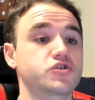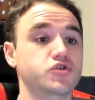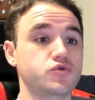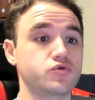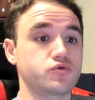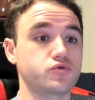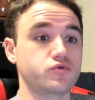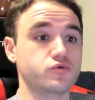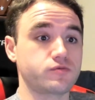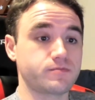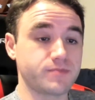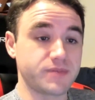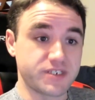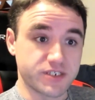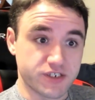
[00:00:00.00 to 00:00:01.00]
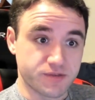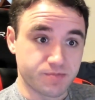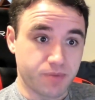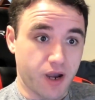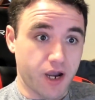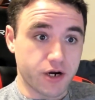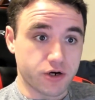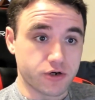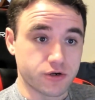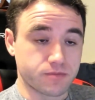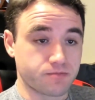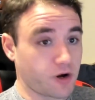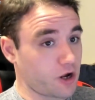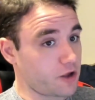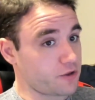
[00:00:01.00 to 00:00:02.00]
to
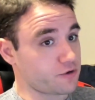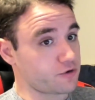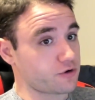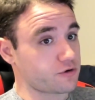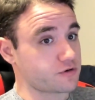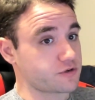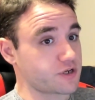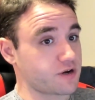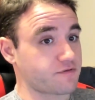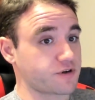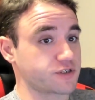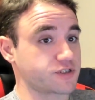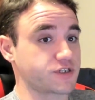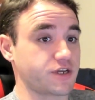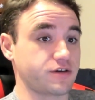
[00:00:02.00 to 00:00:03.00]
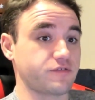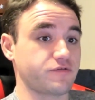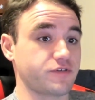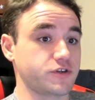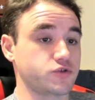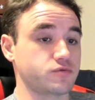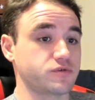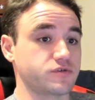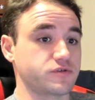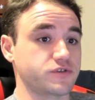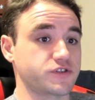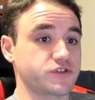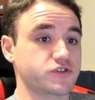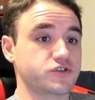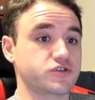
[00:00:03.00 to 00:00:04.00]
inspire other neurodiverse
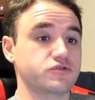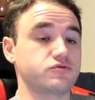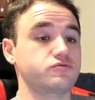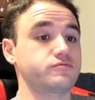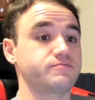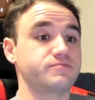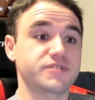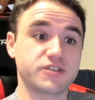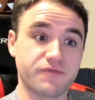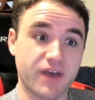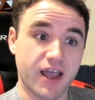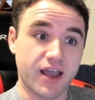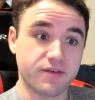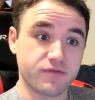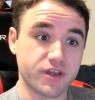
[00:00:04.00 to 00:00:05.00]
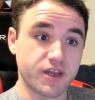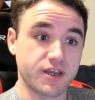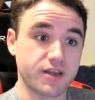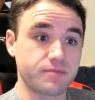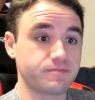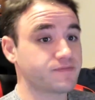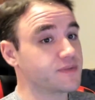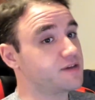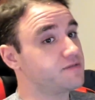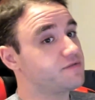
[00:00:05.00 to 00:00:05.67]
individuals to self-advocate.